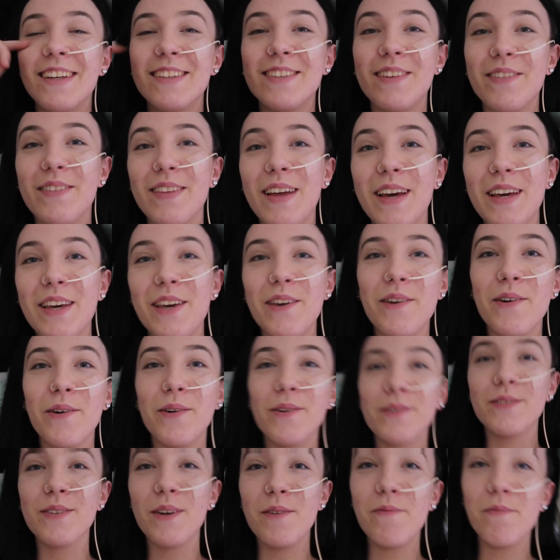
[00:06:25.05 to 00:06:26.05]
So thank you
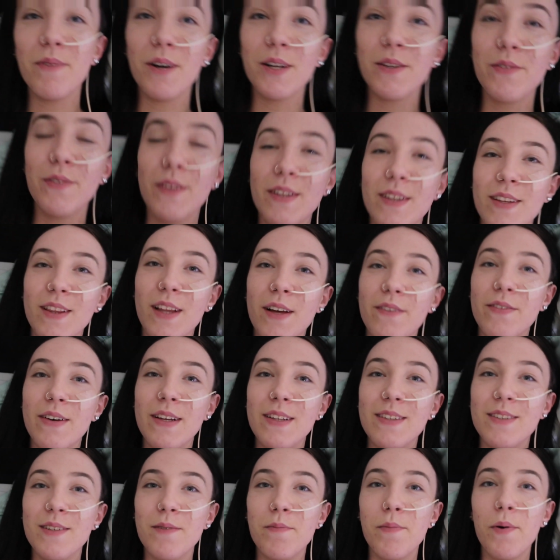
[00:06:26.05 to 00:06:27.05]
all so much for the love
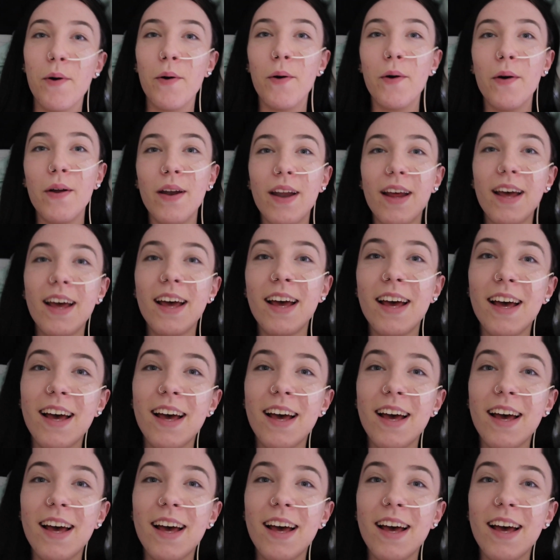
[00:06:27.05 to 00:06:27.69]
and support.